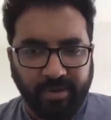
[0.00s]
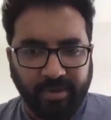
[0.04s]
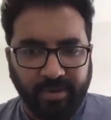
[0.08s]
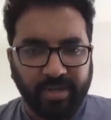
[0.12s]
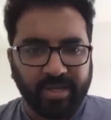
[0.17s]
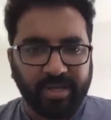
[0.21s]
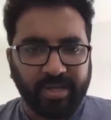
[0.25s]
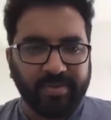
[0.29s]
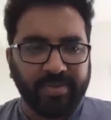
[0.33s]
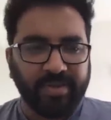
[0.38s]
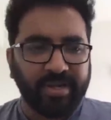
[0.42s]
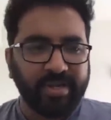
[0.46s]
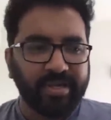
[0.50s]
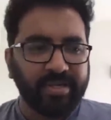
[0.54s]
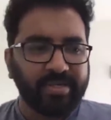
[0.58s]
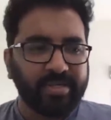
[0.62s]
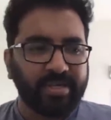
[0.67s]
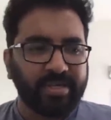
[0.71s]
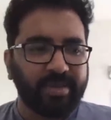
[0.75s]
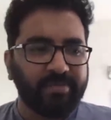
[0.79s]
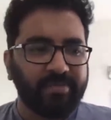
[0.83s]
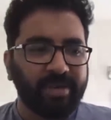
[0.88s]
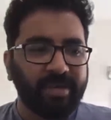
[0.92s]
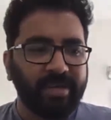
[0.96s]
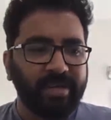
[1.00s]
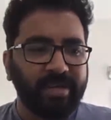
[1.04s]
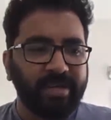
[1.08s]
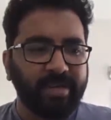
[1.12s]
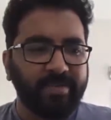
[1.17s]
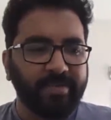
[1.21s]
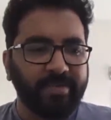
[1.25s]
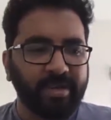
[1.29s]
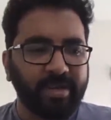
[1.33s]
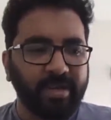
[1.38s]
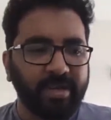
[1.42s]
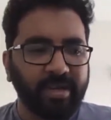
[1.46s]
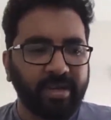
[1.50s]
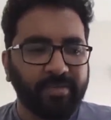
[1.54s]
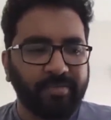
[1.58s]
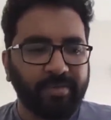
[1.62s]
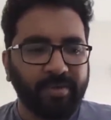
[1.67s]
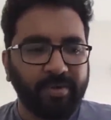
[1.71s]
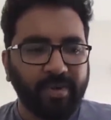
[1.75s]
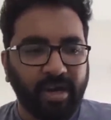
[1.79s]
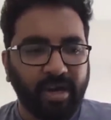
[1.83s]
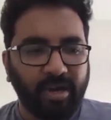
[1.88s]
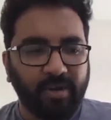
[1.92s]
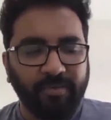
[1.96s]
The productivity is completely dependent
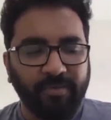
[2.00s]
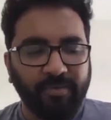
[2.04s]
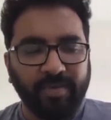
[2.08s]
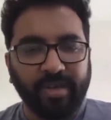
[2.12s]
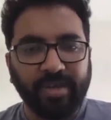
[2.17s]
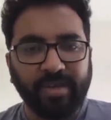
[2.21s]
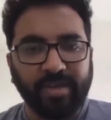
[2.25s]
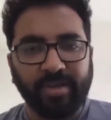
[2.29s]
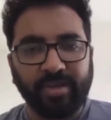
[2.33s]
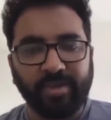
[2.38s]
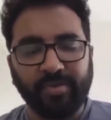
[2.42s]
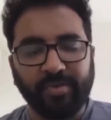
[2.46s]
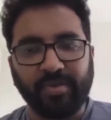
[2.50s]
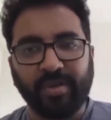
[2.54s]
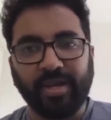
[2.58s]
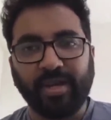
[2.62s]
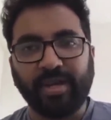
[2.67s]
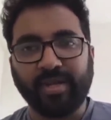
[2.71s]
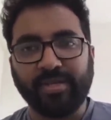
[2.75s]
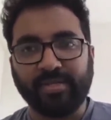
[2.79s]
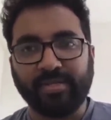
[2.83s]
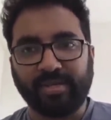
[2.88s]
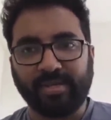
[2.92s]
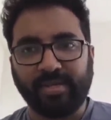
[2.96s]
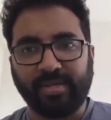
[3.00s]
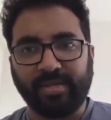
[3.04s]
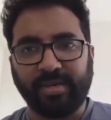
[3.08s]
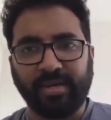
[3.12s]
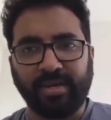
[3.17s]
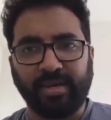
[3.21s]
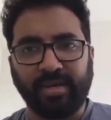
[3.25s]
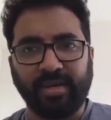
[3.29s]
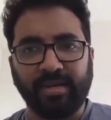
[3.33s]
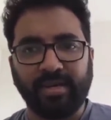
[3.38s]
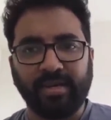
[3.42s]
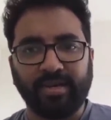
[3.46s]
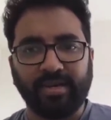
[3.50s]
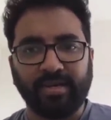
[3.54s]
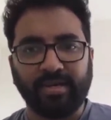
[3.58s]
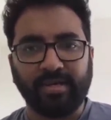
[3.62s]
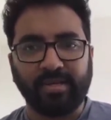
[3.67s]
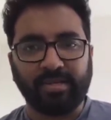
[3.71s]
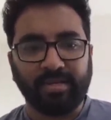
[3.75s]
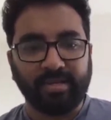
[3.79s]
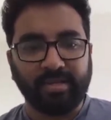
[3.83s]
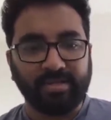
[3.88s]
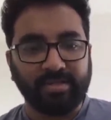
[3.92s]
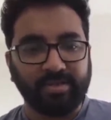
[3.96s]
upon how we utilize it. And
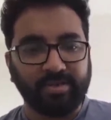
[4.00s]
uh, there is